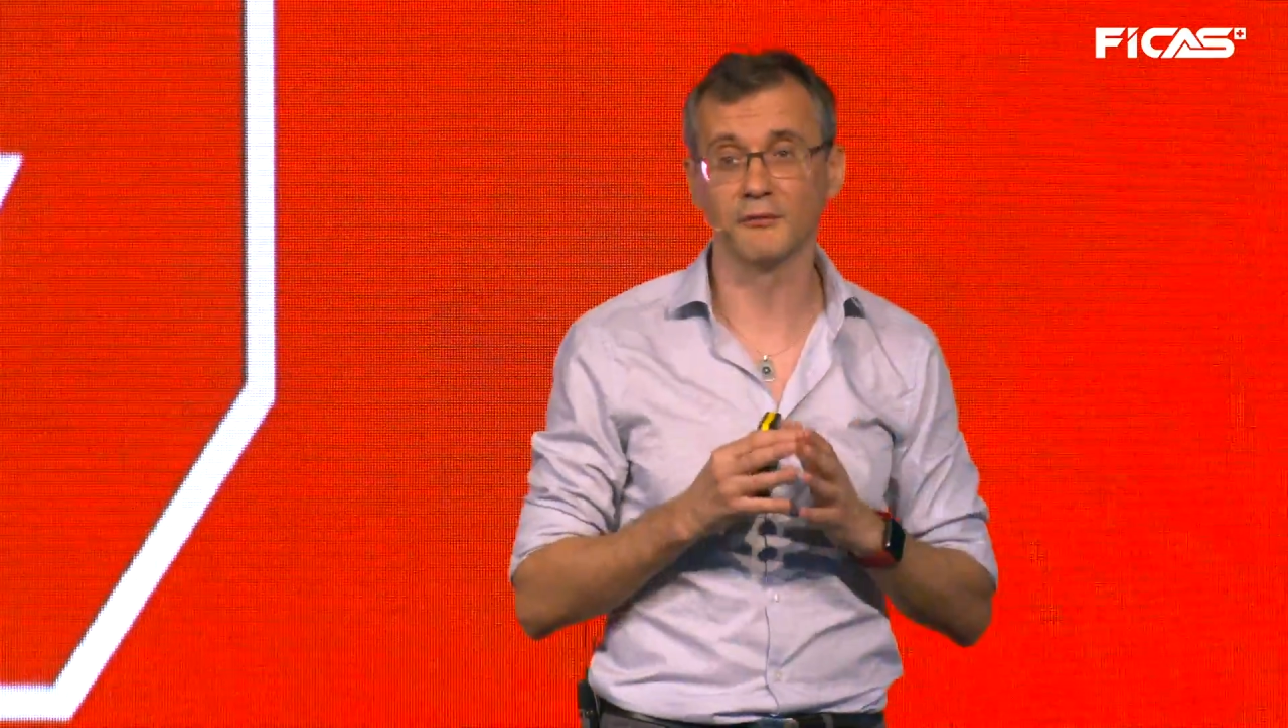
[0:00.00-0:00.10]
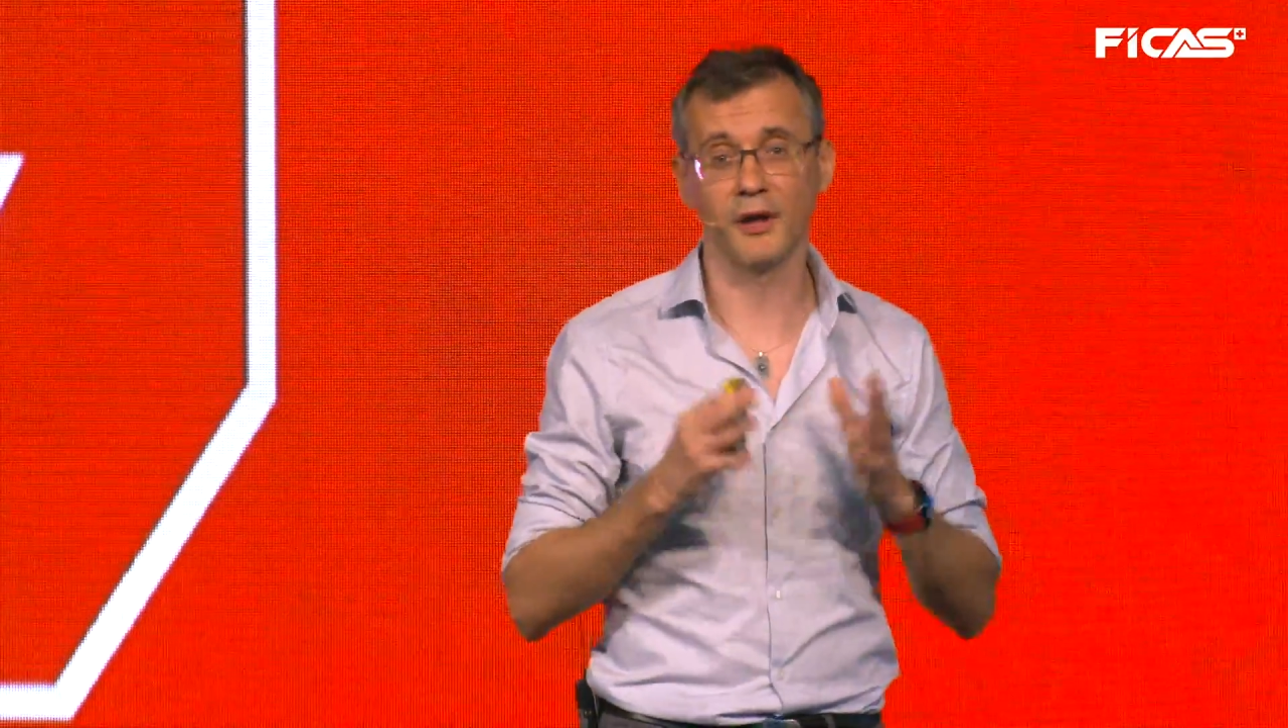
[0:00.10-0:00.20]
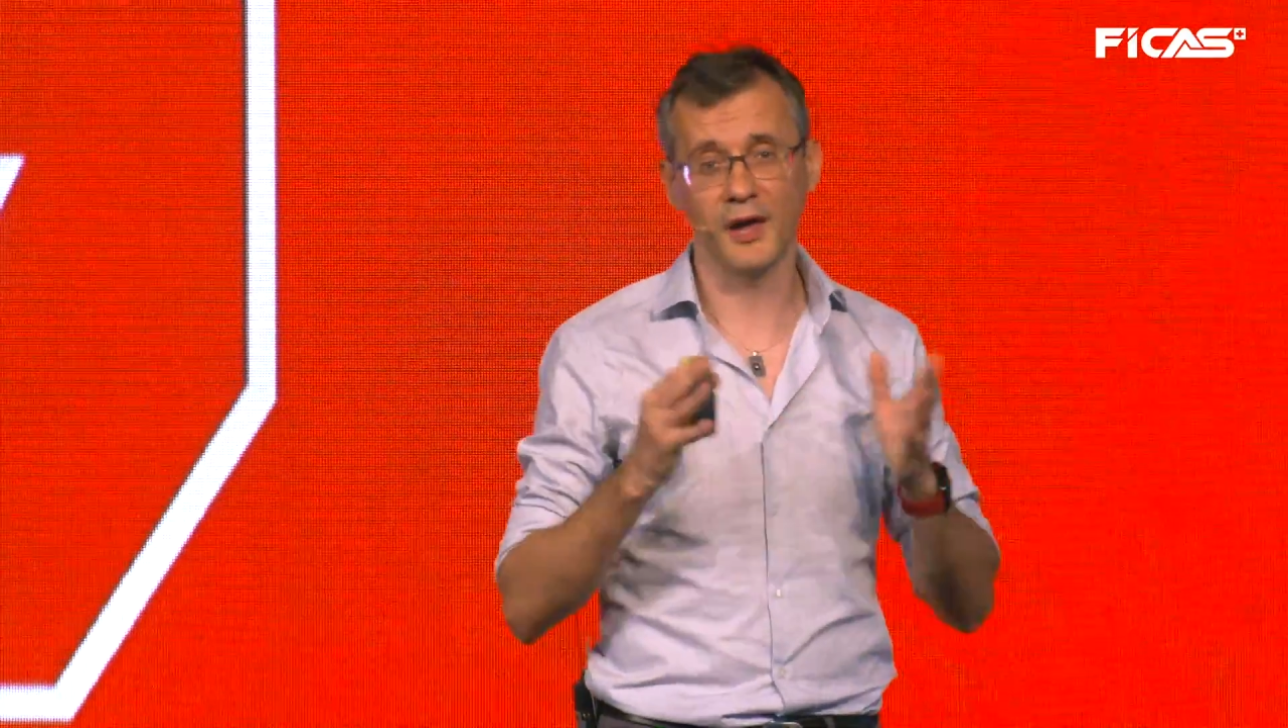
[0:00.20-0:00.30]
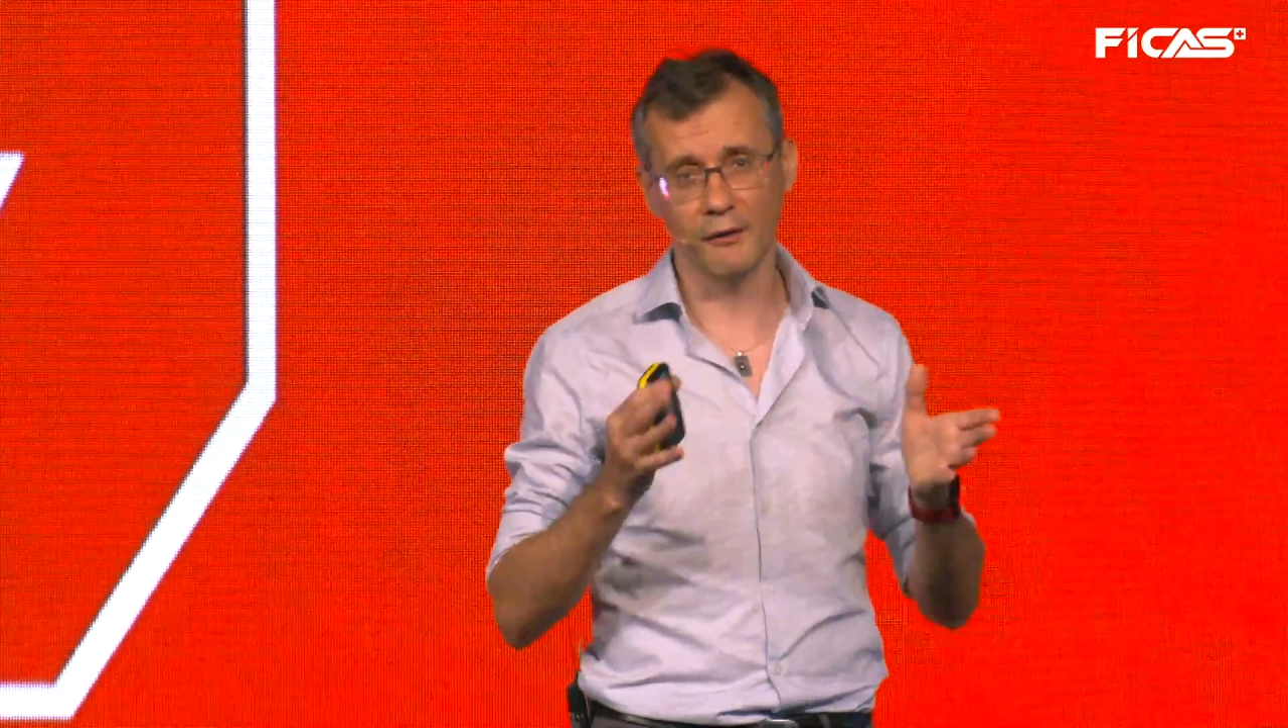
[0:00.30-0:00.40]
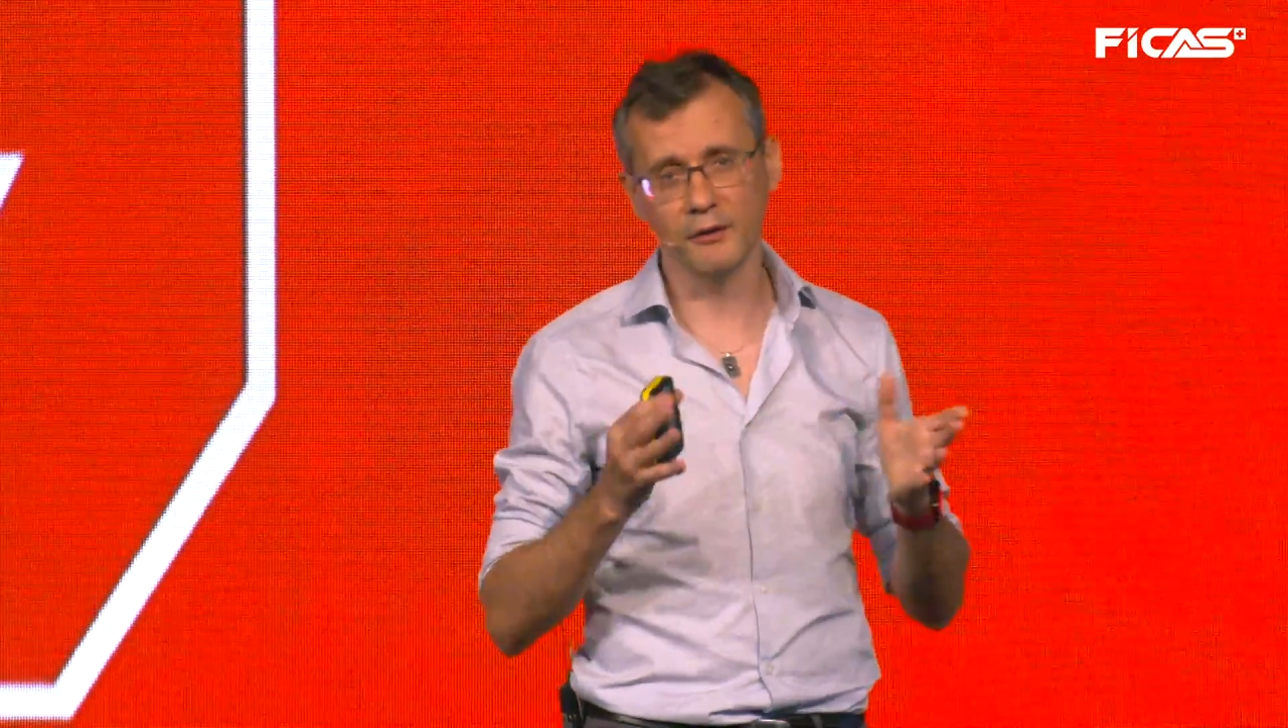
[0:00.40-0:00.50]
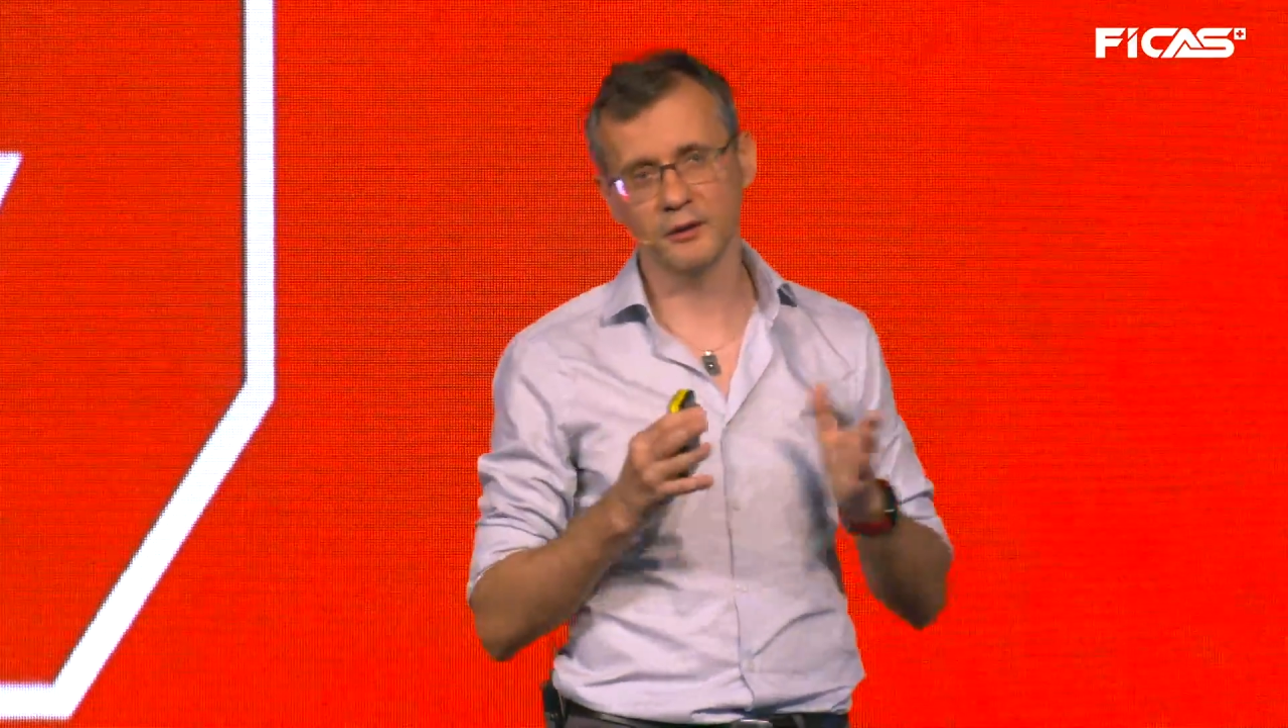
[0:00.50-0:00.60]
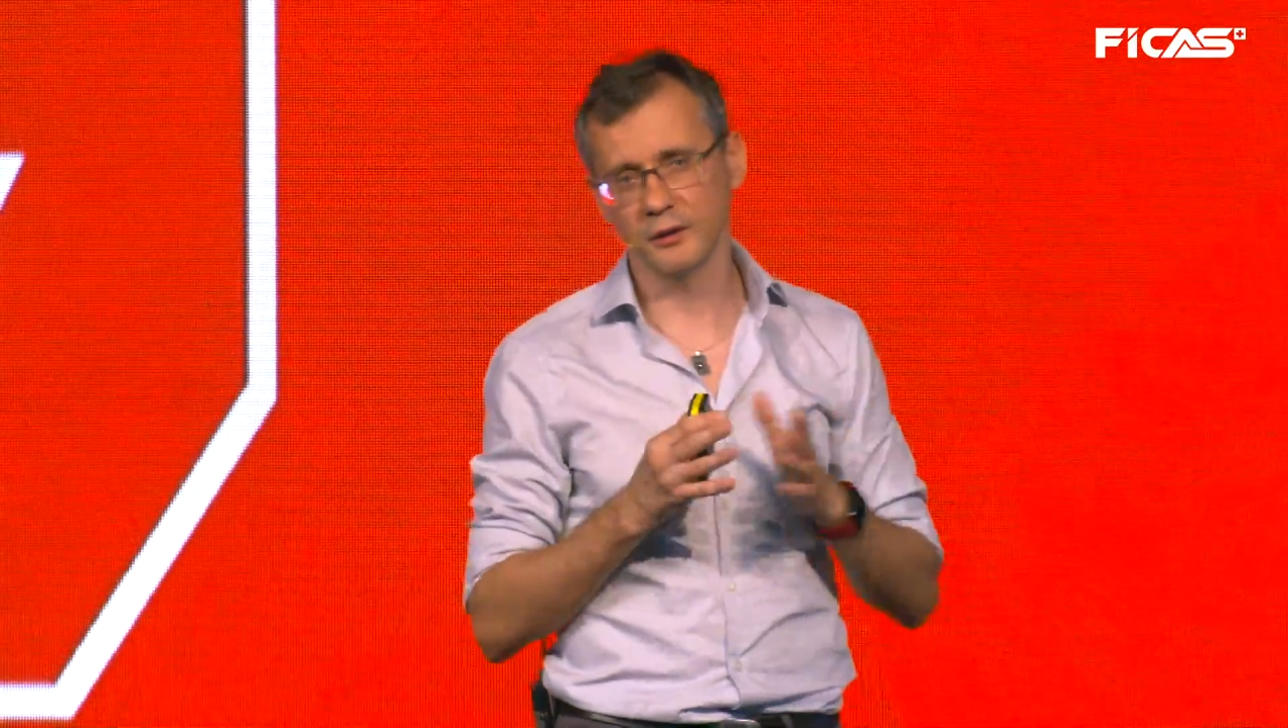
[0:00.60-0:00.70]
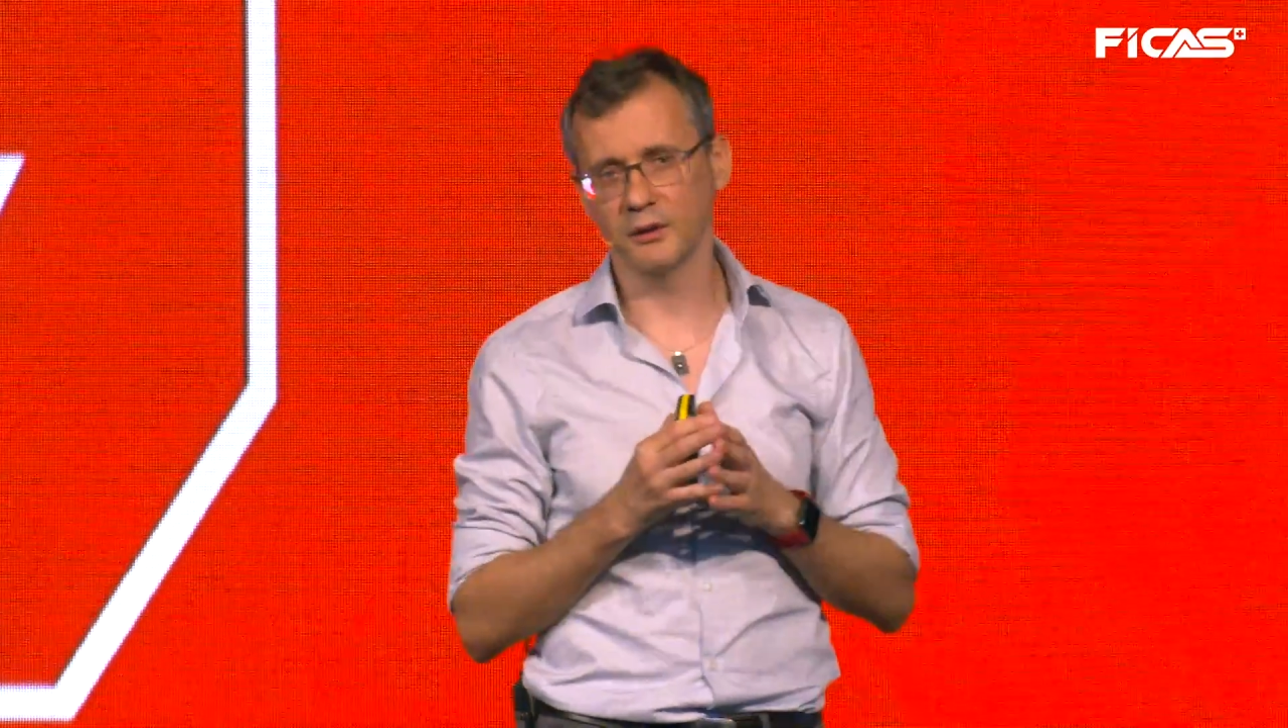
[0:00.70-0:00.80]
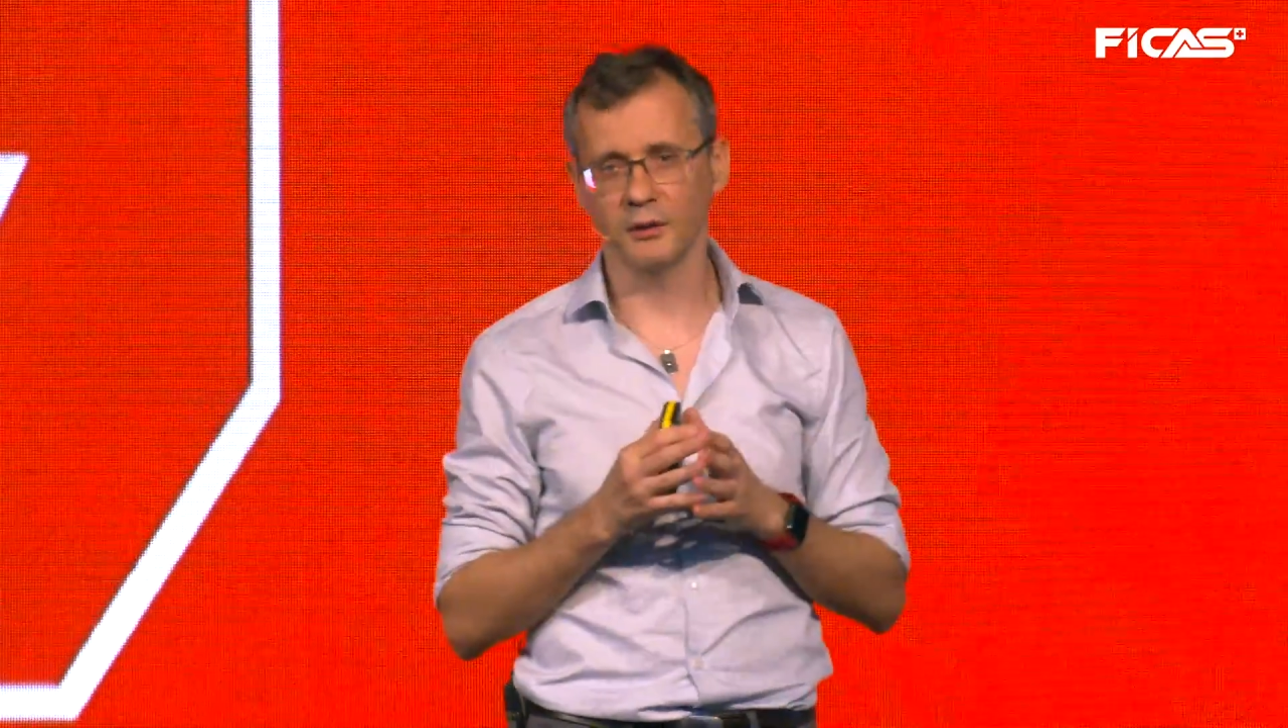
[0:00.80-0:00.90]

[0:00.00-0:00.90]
We have it